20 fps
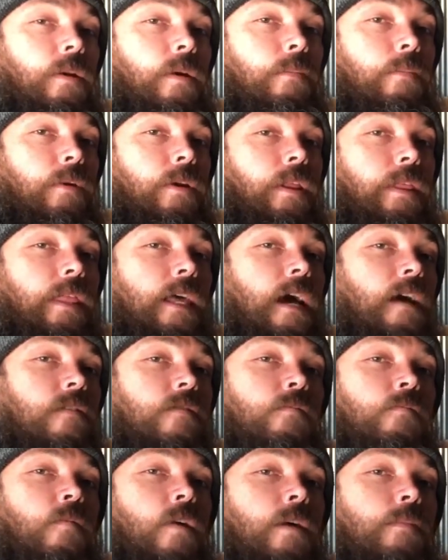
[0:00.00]
to put a one
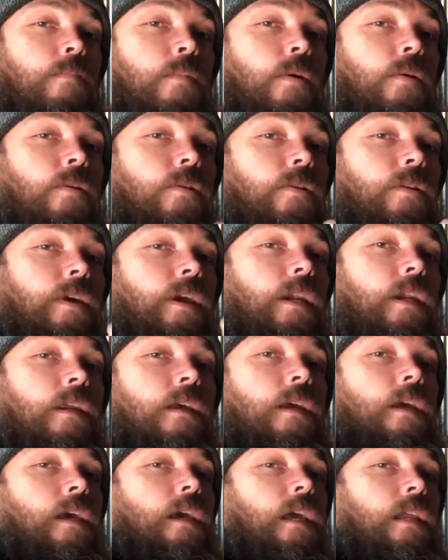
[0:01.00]
thousand watt motor in
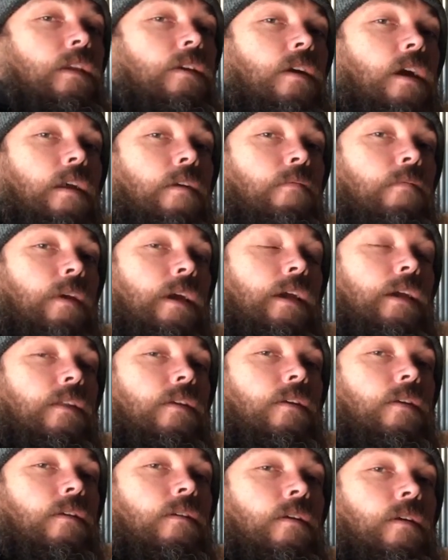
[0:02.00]
and you got a
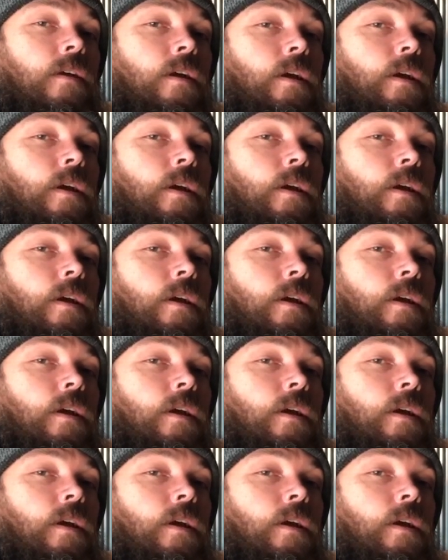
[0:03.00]
regular